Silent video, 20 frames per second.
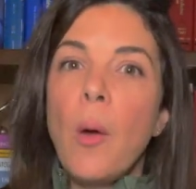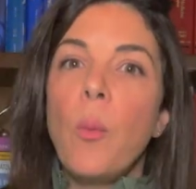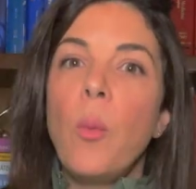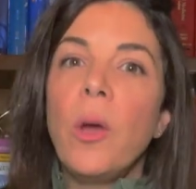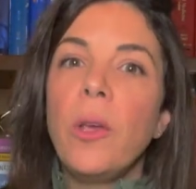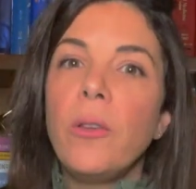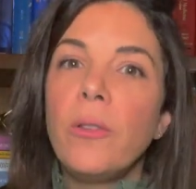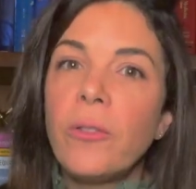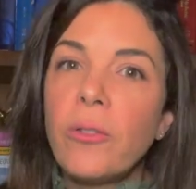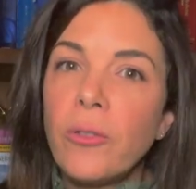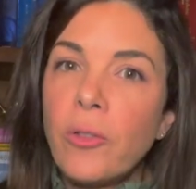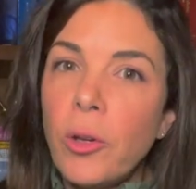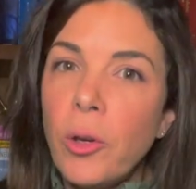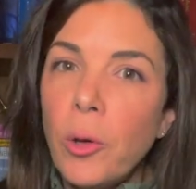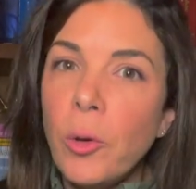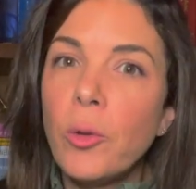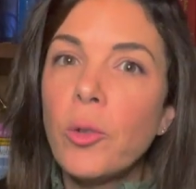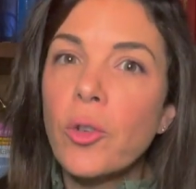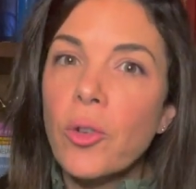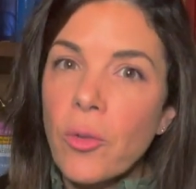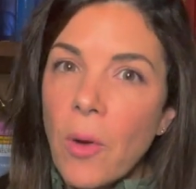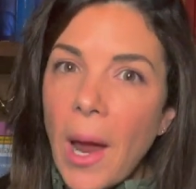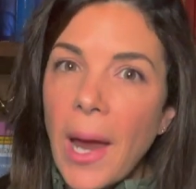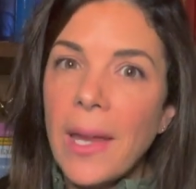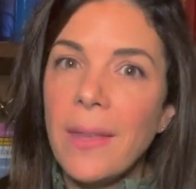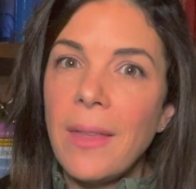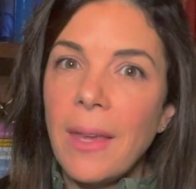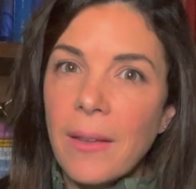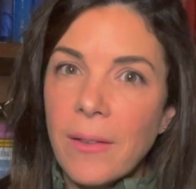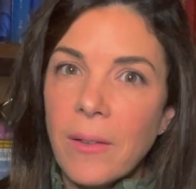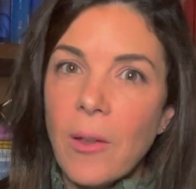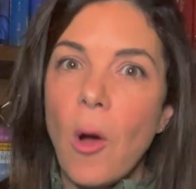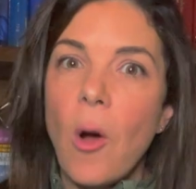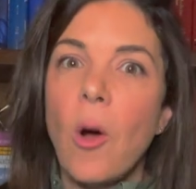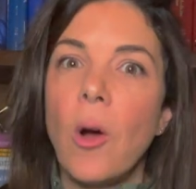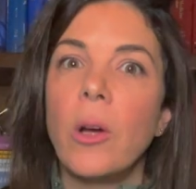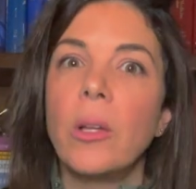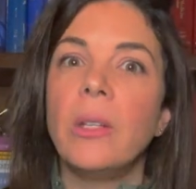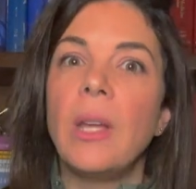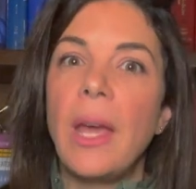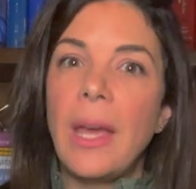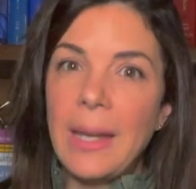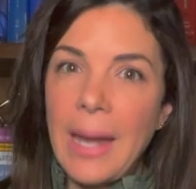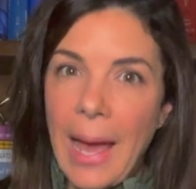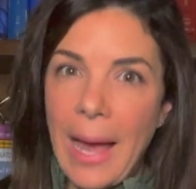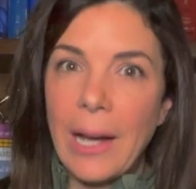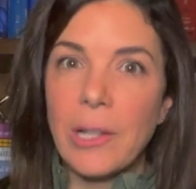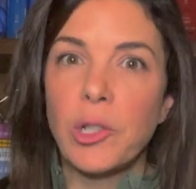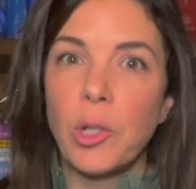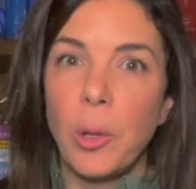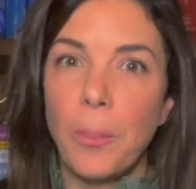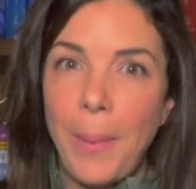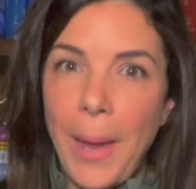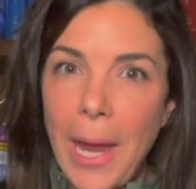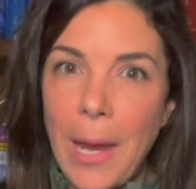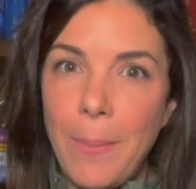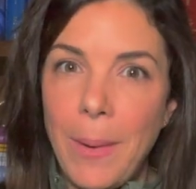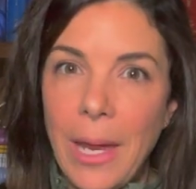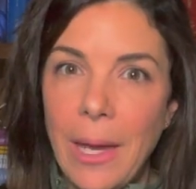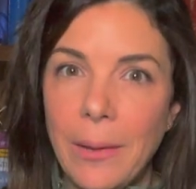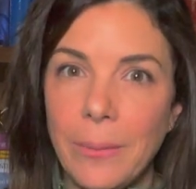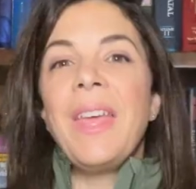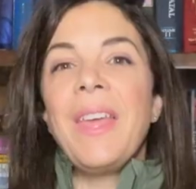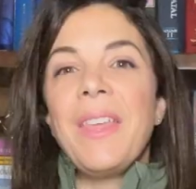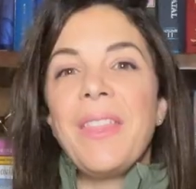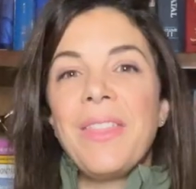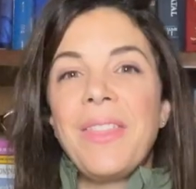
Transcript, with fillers: was to try this on an actual baby.